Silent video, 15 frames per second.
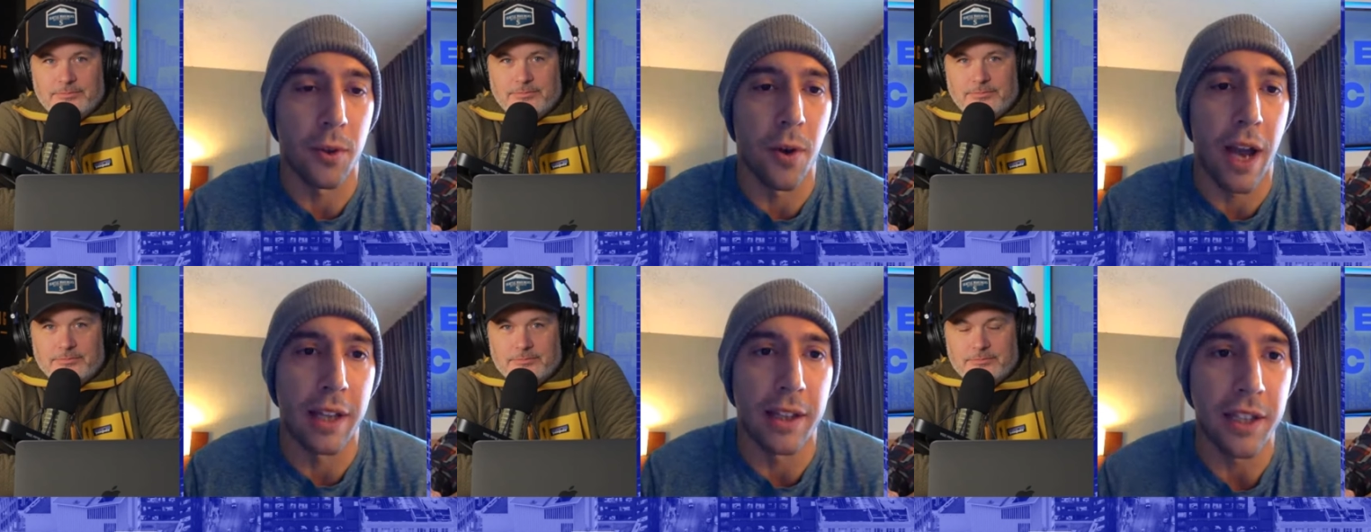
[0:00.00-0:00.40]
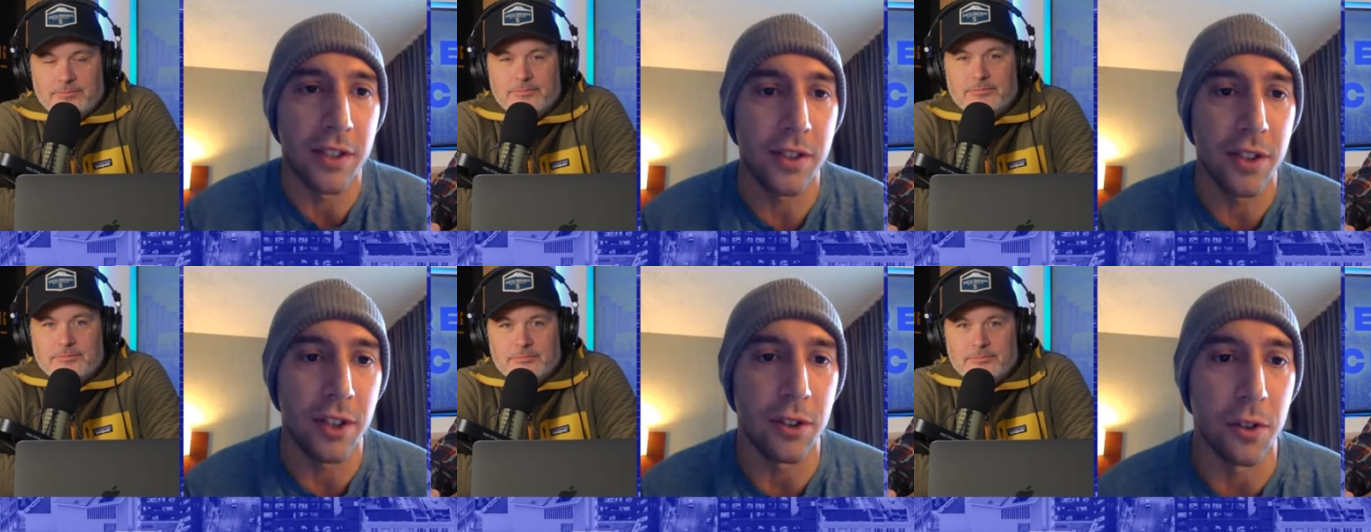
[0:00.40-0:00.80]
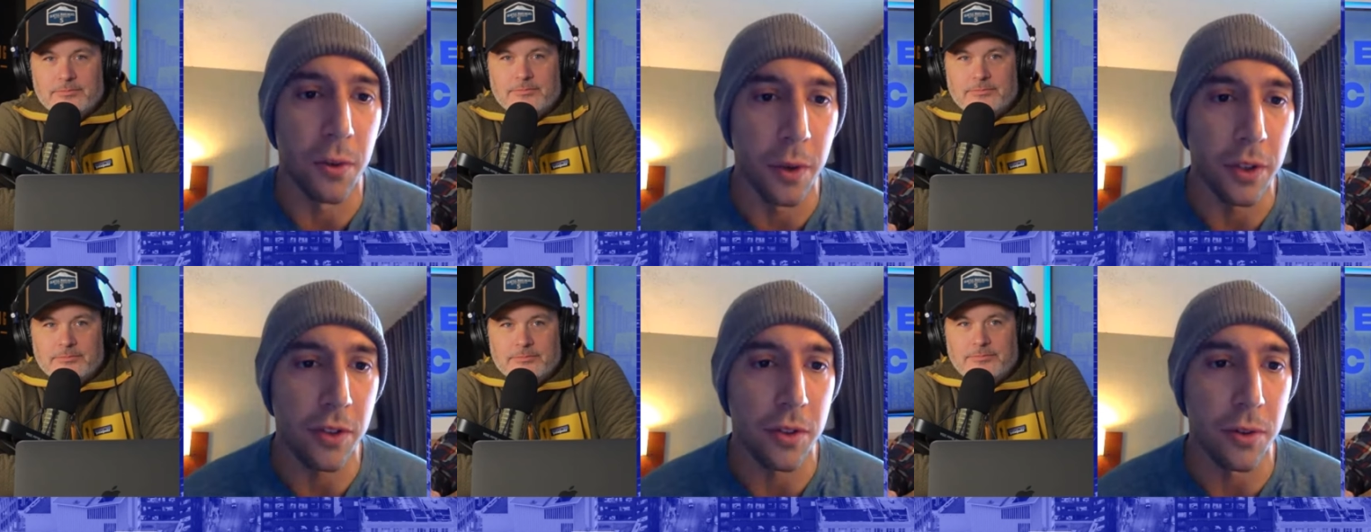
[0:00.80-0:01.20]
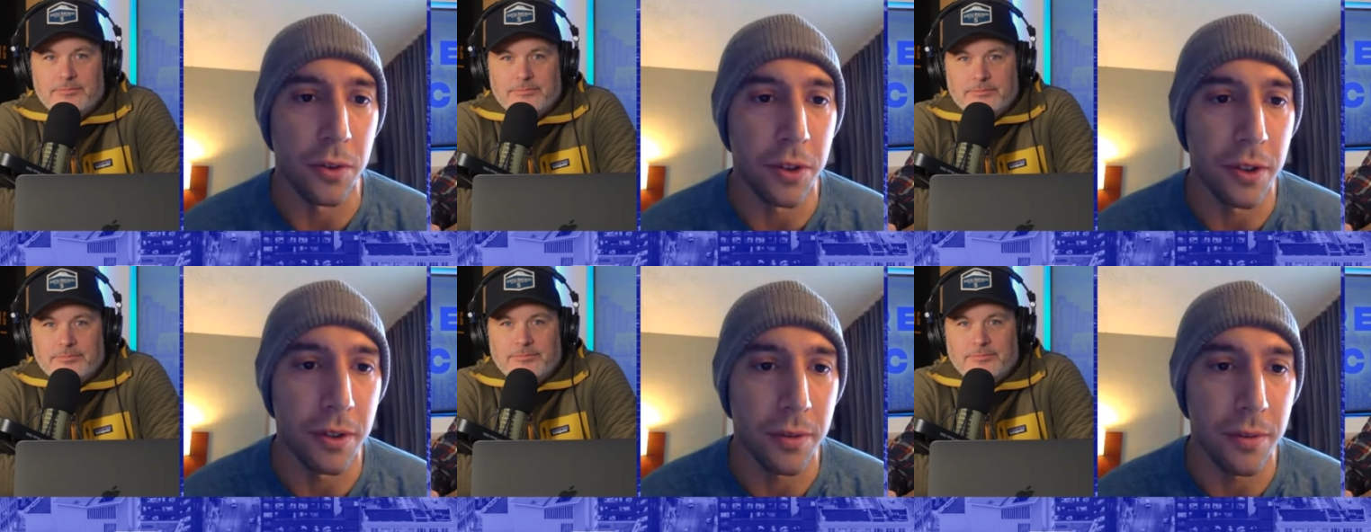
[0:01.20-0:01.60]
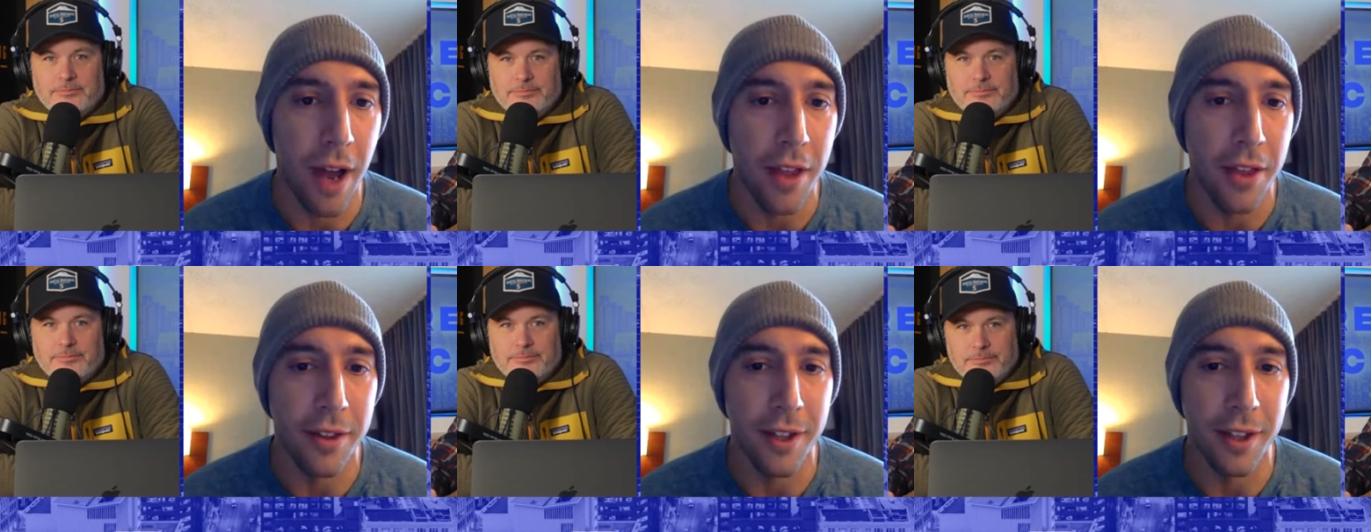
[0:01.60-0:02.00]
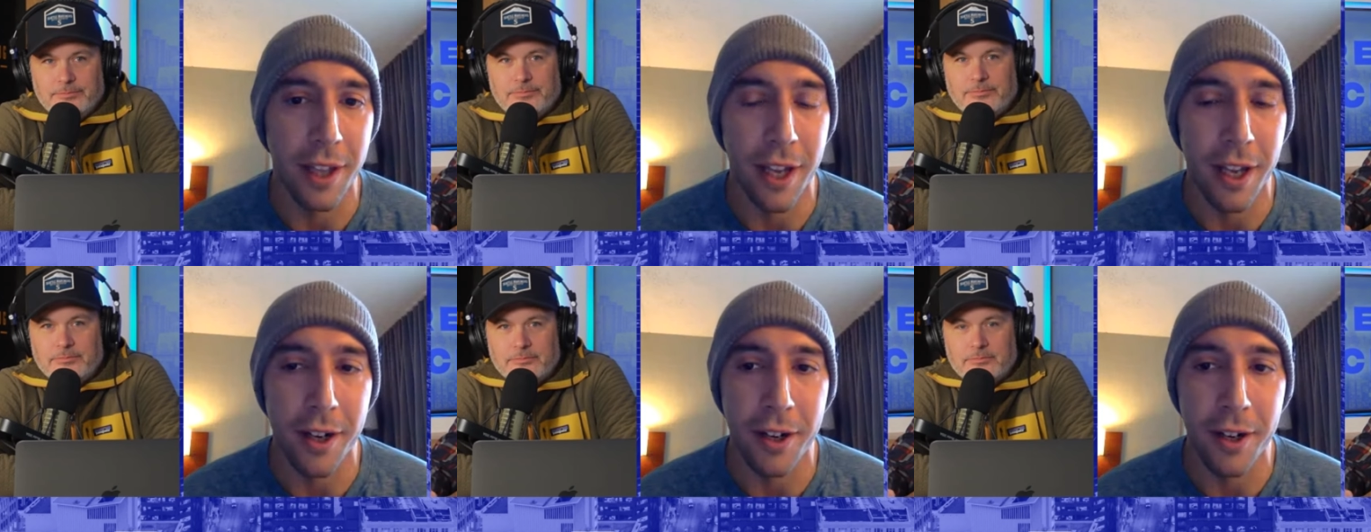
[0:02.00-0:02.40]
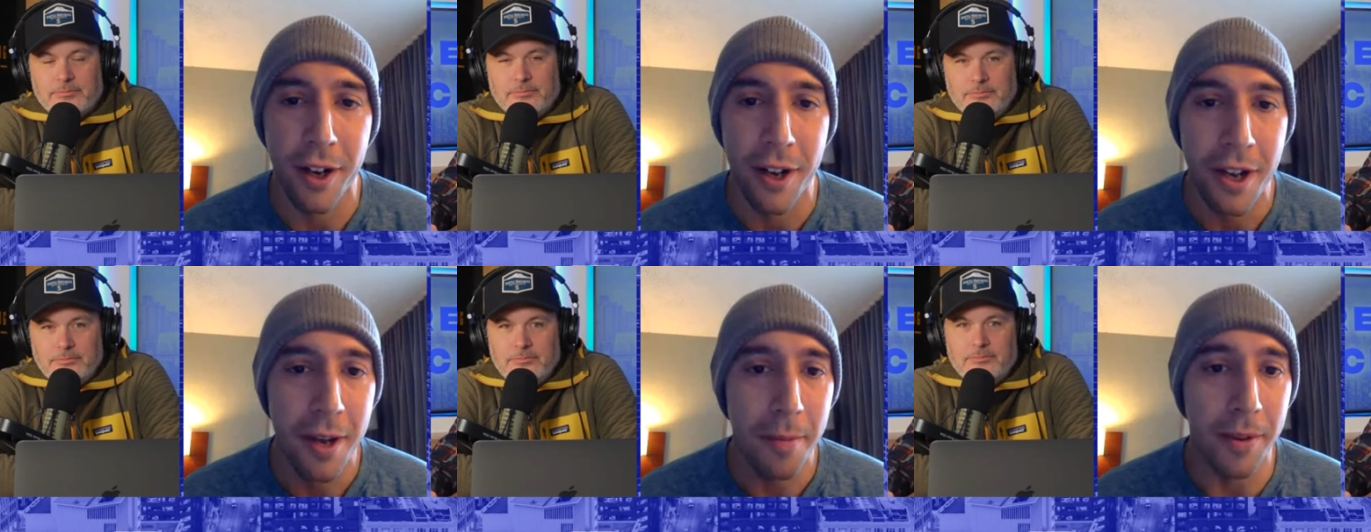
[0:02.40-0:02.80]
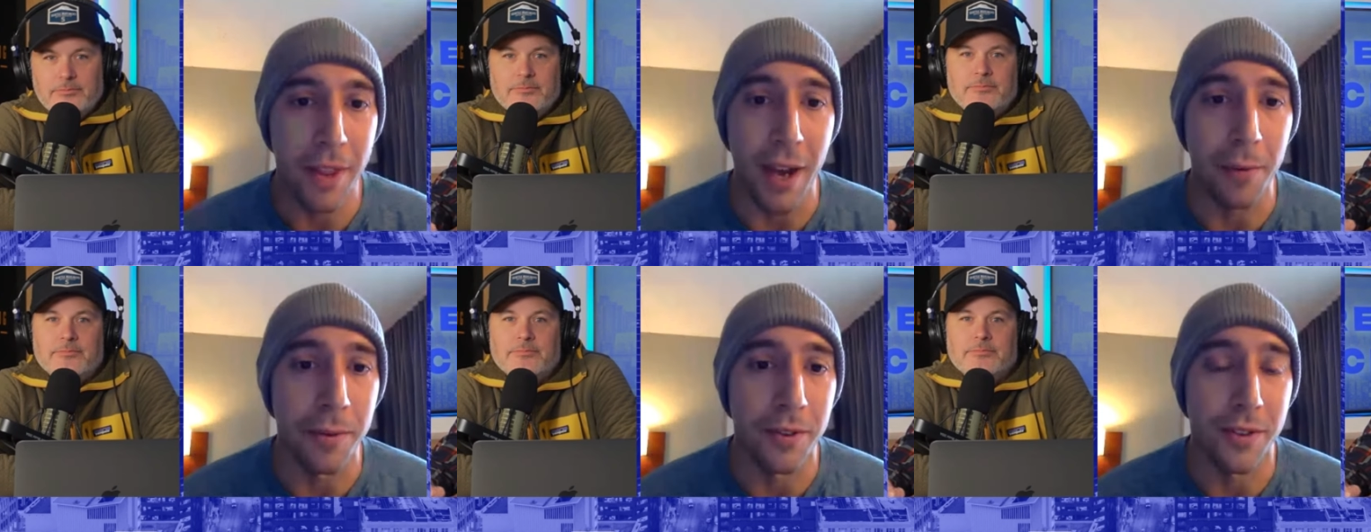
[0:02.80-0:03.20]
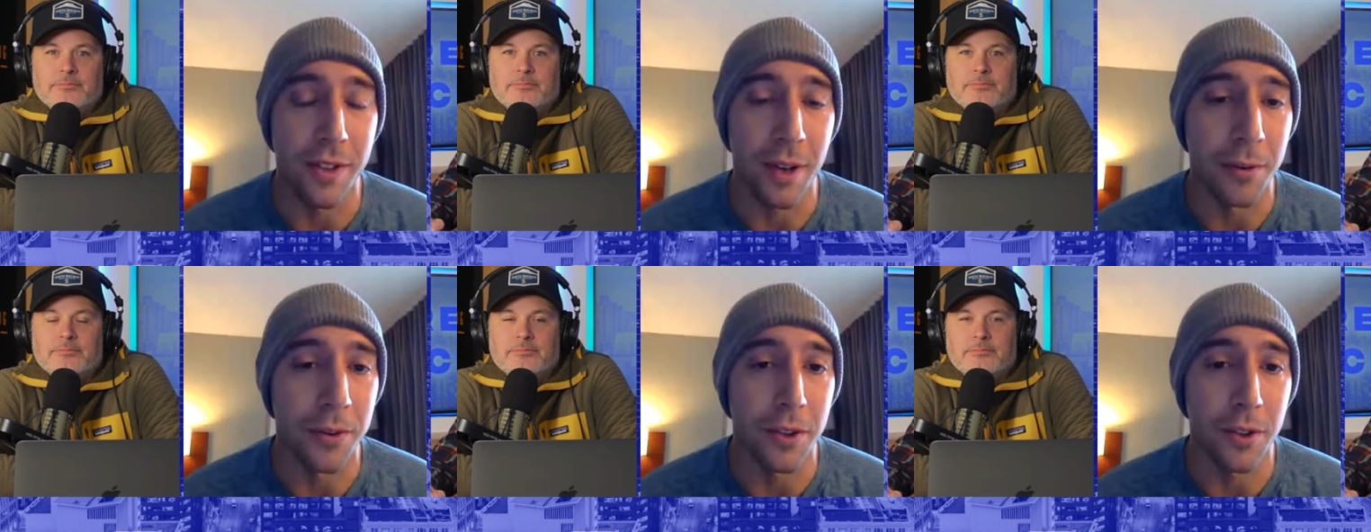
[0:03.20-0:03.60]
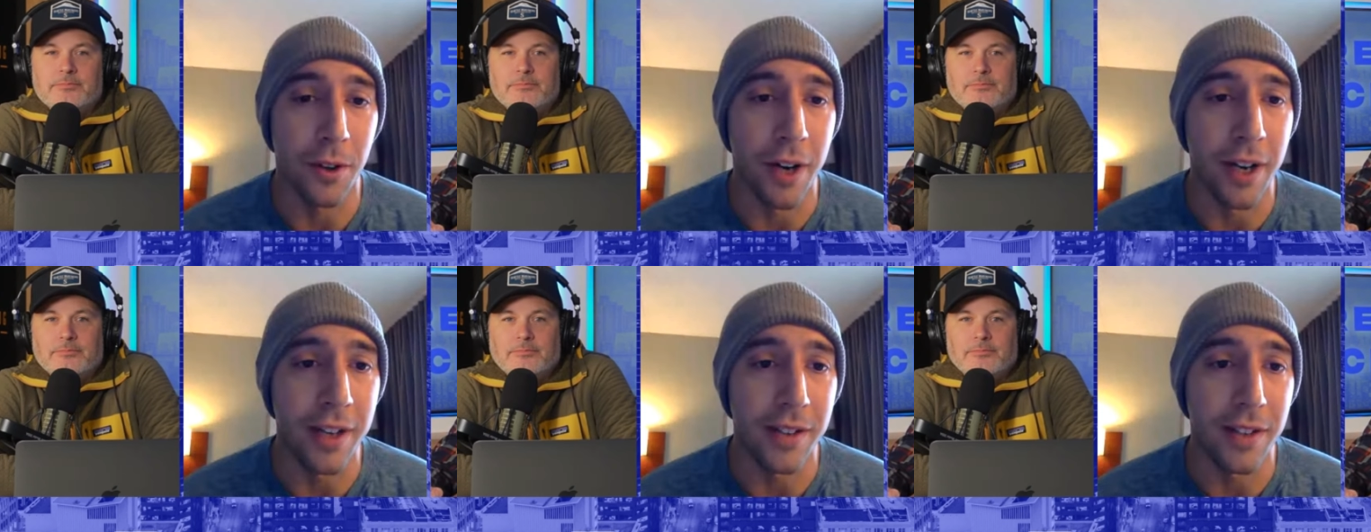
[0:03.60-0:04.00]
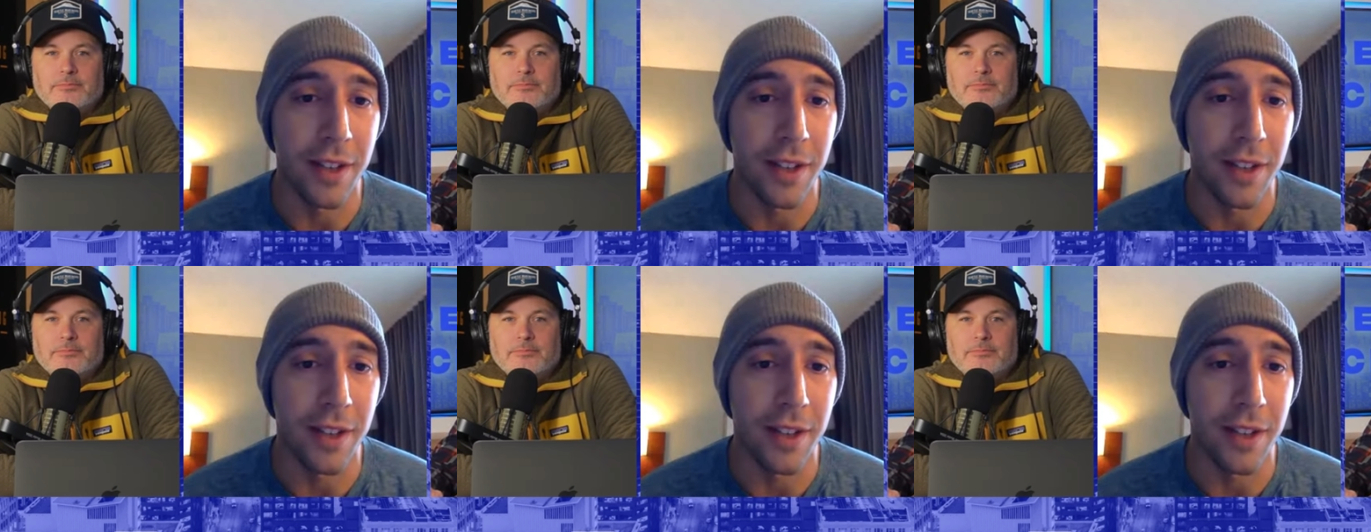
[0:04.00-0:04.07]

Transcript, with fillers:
Speaker 1: So at least you do it sooner rather than later. But that was that was crazy.